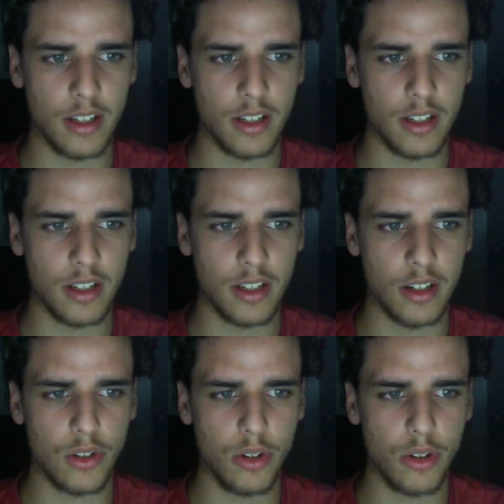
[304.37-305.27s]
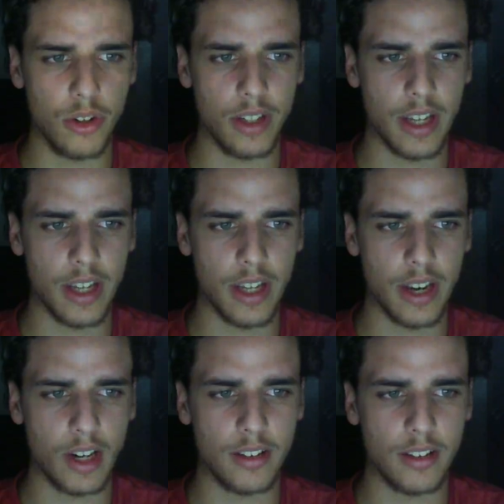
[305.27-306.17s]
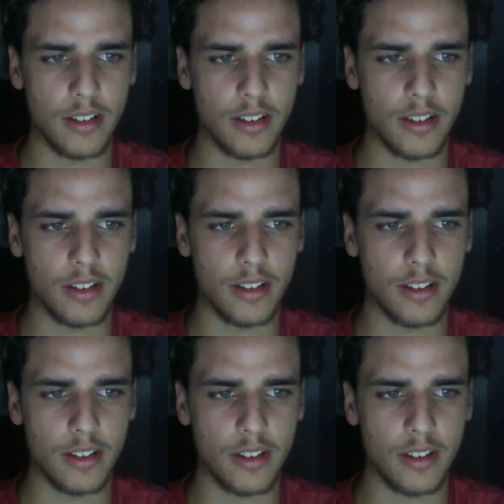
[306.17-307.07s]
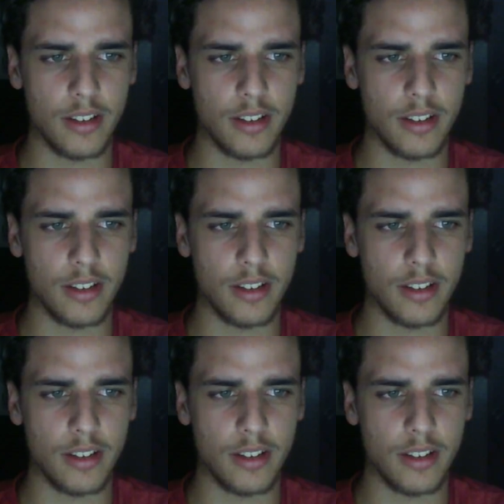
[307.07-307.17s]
and the score is then calculated by